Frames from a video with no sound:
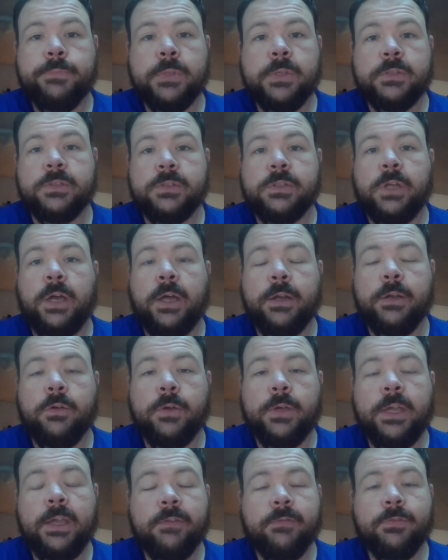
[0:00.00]
It's not
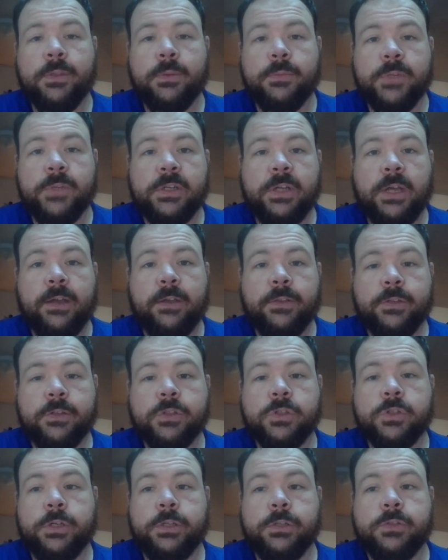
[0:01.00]
okay for them to die on the
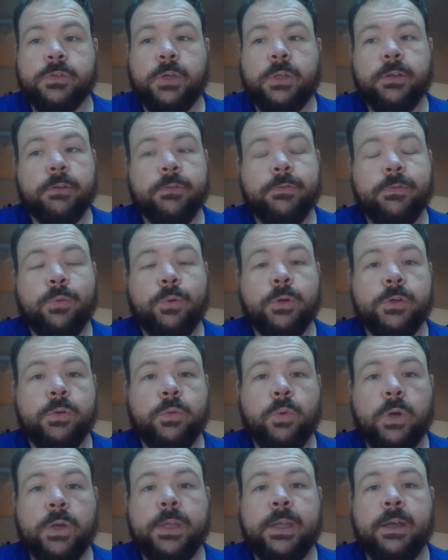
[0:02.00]
streets. So I look forward to
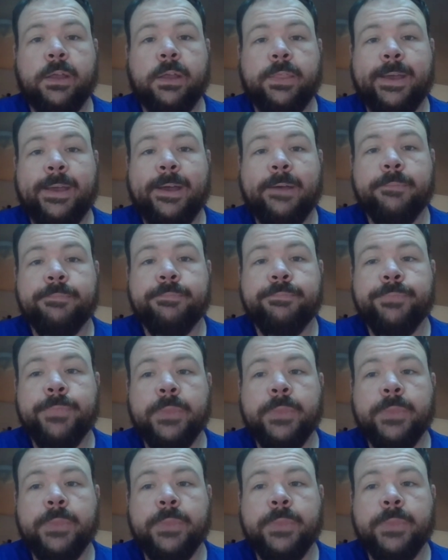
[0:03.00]
working on that.